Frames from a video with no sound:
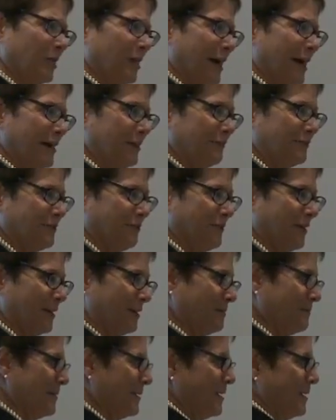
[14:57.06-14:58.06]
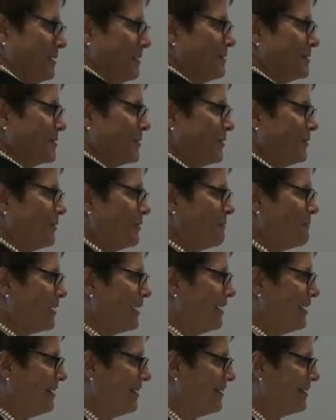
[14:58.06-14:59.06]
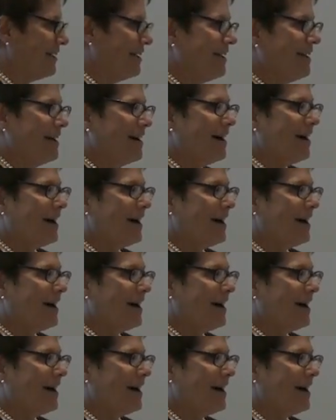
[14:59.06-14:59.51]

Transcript: a good line of development in his or her writing?